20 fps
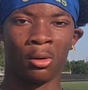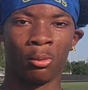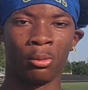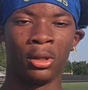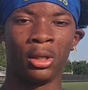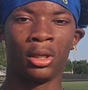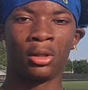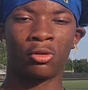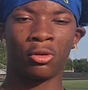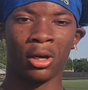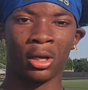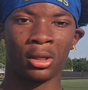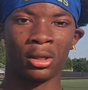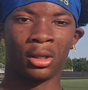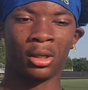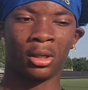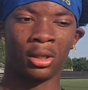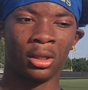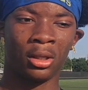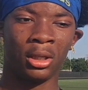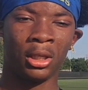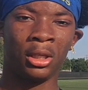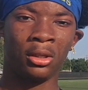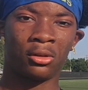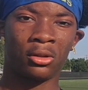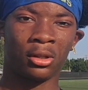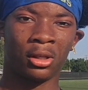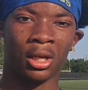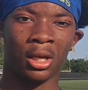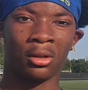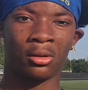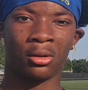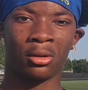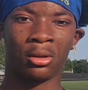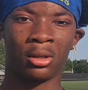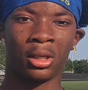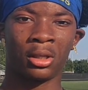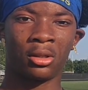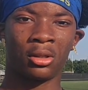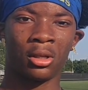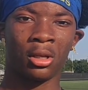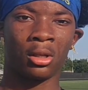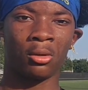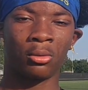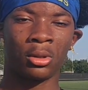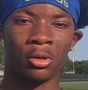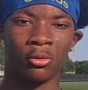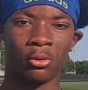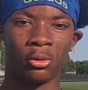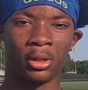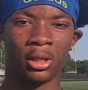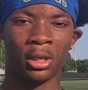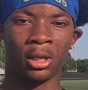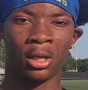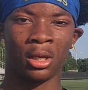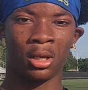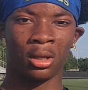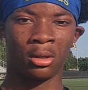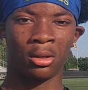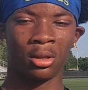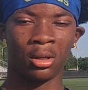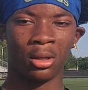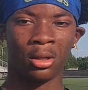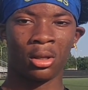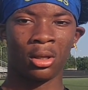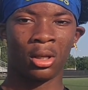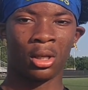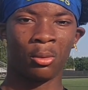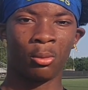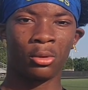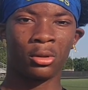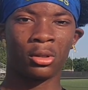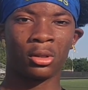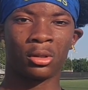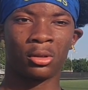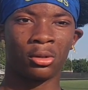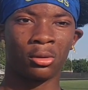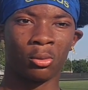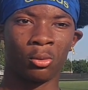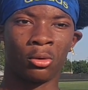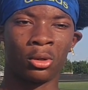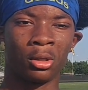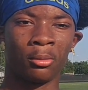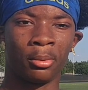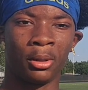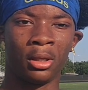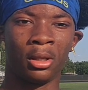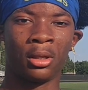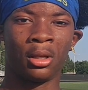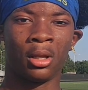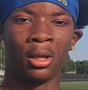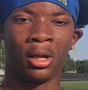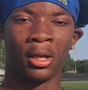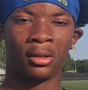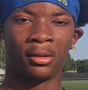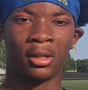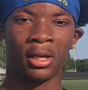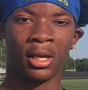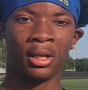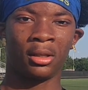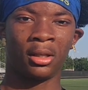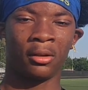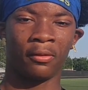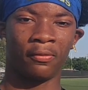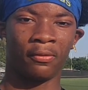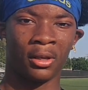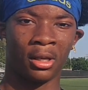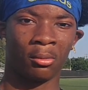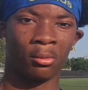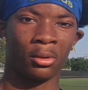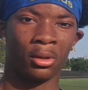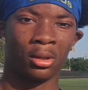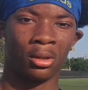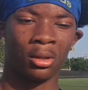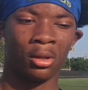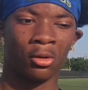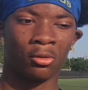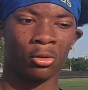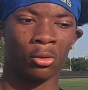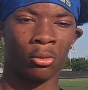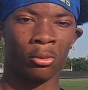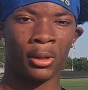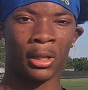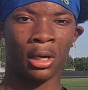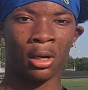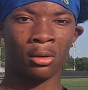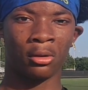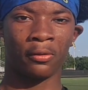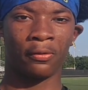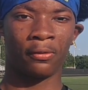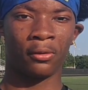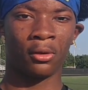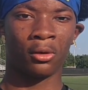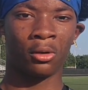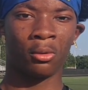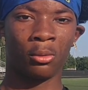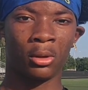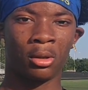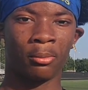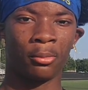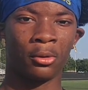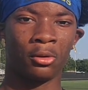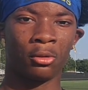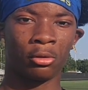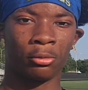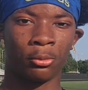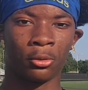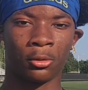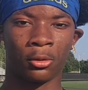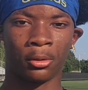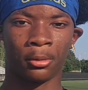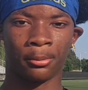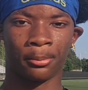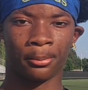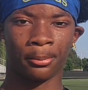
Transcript: we try to eat together, get together whenever we can, and we just want to be a tight-knit family so when we get out on the field, we can produce more.